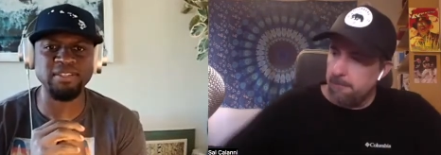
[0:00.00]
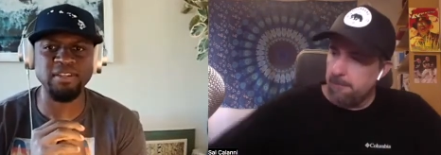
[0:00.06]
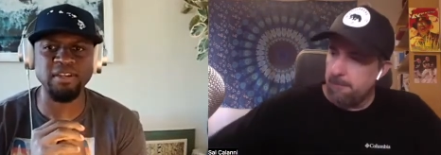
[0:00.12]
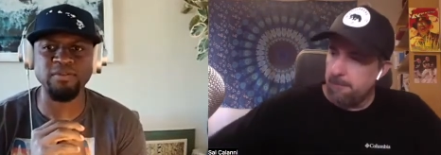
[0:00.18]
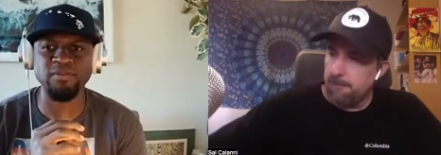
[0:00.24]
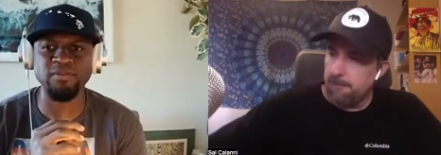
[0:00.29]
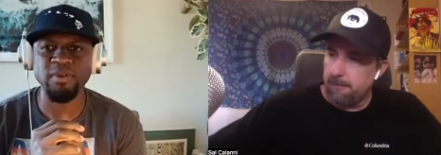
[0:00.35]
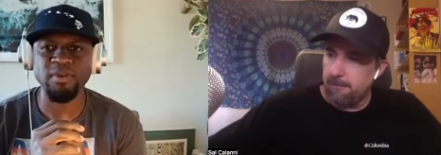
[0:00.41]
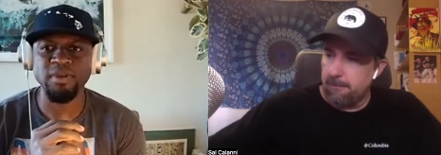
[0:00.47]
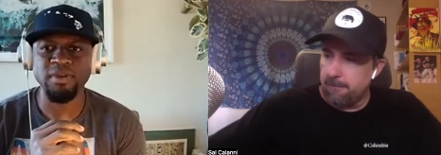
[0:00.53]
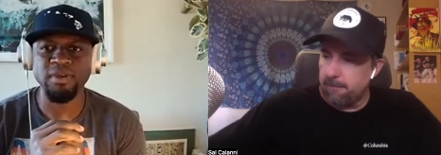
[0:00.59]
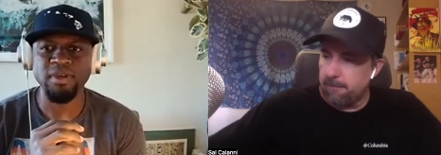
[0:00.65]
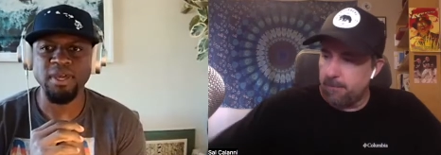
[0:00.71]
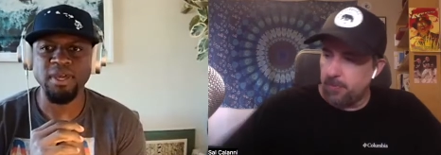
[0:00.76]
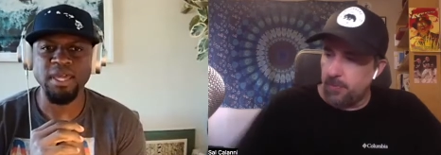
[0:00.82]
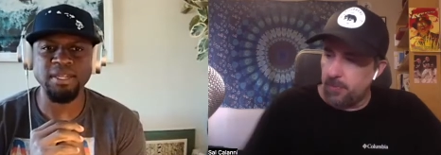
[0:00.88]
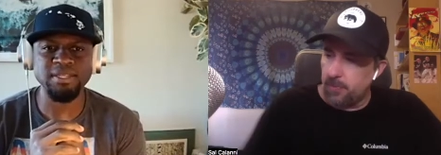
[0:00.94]
Speaker 1: enough.
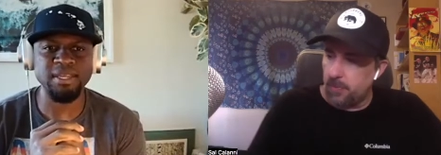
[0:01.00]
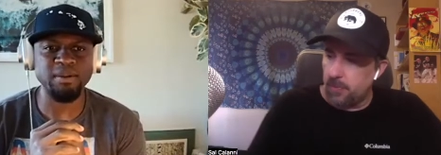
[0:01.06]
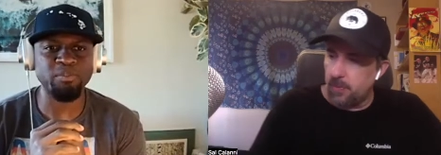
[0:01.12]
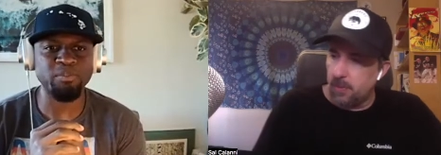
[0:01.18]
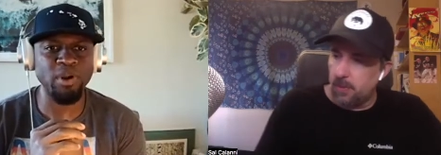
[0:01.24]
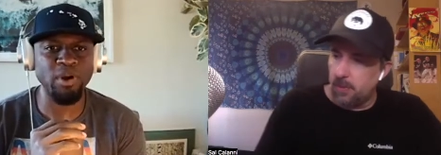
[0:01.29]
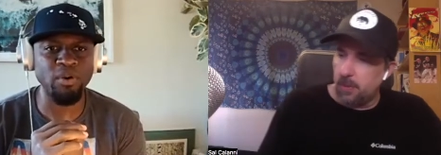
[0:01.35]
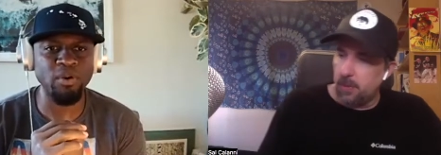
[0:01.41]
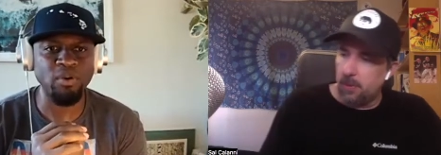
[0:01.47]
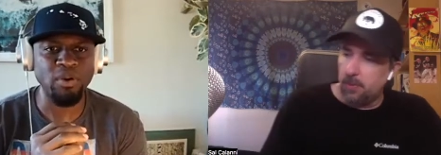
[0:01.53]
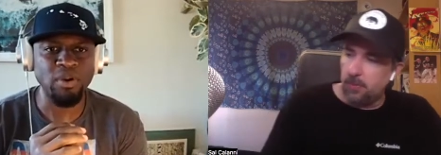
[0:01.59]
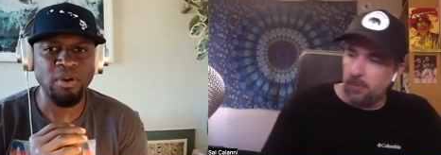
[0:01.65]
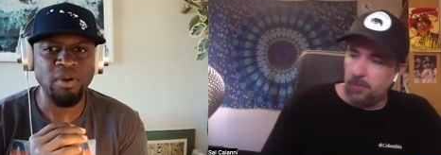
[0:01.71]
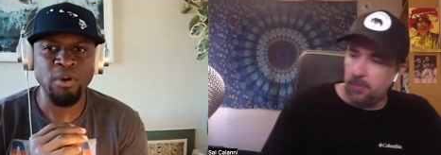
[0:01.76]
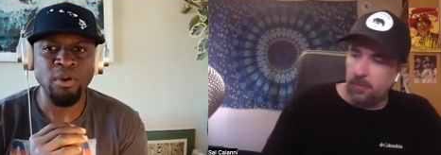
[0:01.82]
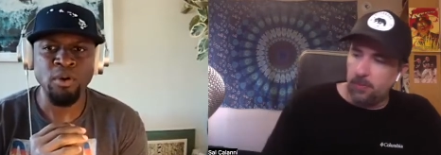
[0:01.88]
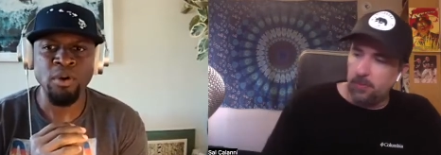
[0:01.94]
And it's like, bro,
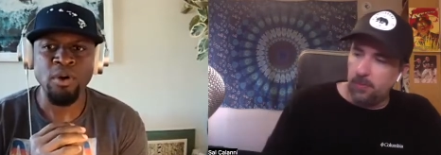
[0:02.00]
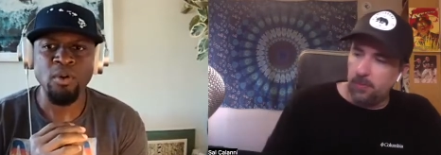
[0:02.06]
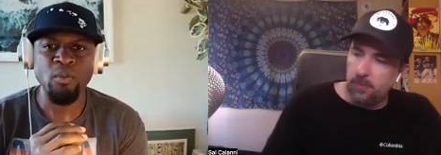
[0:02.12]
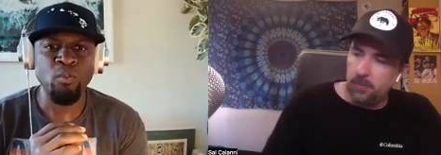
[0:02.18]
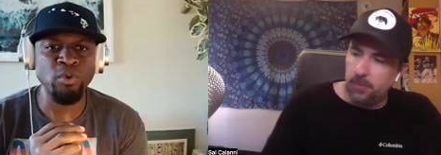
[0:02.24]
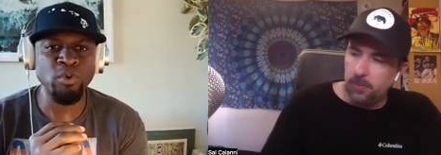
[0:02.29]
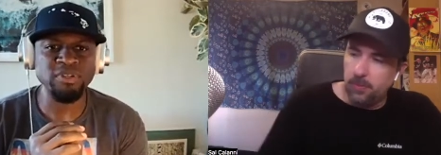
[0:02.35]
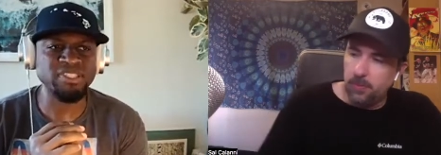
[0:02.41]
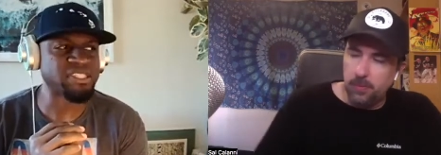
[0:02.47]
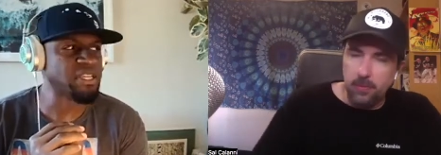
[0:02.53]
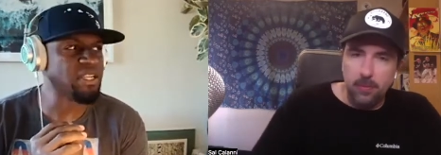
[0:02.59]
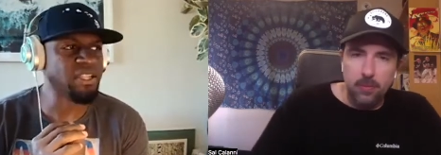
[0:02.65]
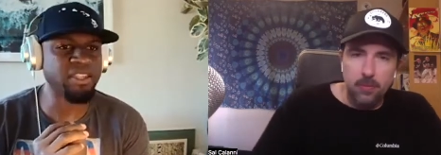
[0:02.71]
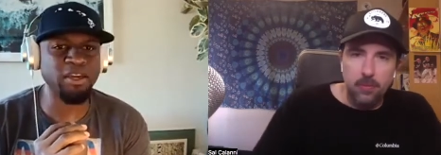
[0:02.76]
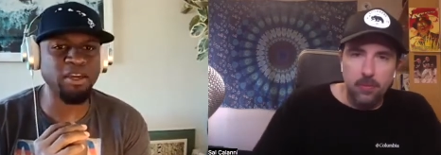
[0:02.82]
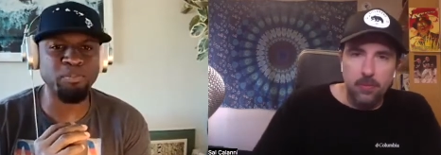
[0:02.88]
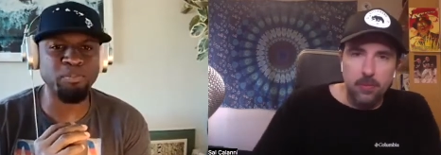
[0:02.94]
we're still in
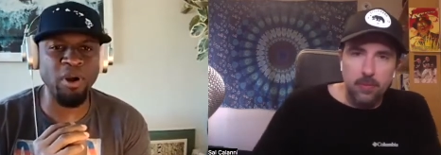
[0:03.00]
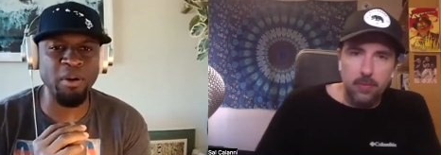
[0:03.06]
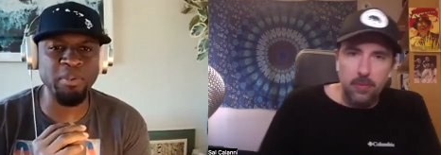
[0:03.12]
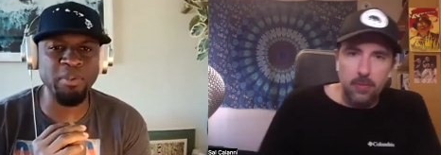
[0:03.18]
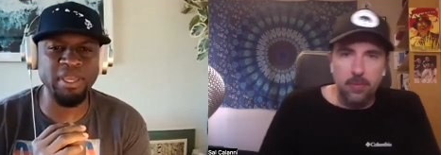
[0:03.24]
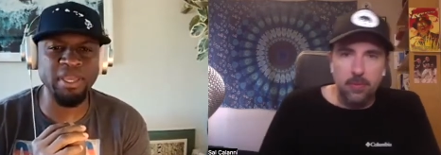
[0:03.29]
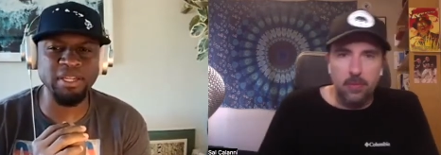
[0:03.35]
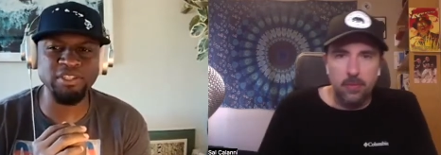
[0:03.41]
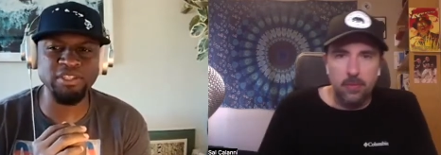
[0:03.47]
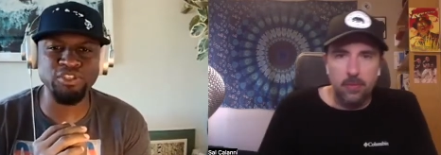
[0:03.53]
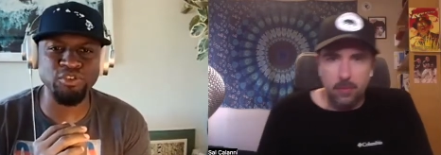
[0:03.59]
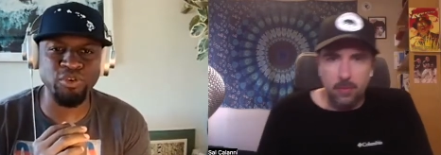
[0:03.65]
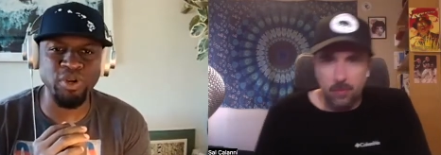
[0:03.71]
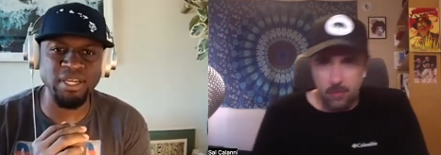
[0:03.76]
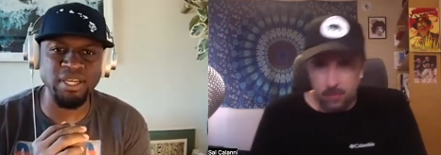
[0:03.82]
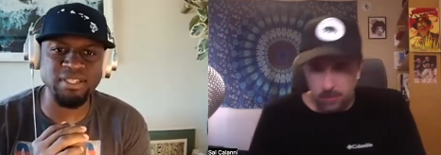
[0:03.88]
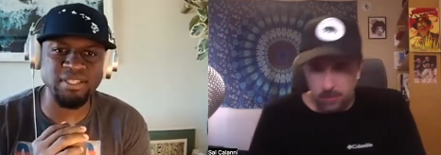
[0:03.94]
the apartment getting
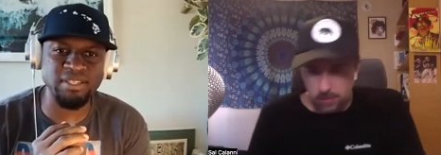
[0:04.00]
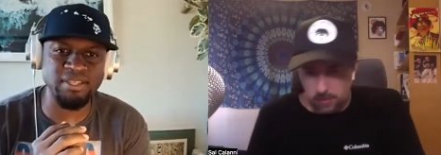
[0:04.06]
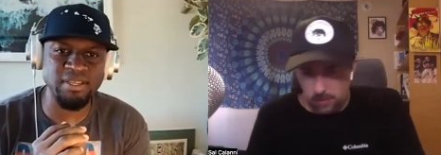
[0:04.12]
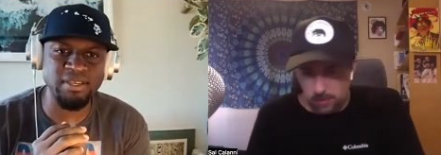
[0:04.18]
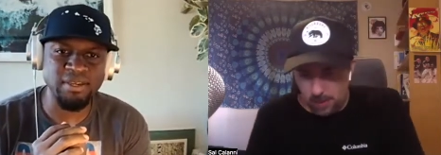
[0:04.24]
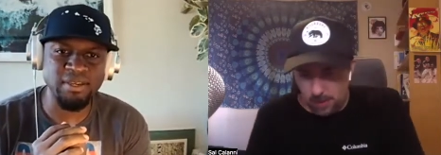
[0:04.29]
dressed,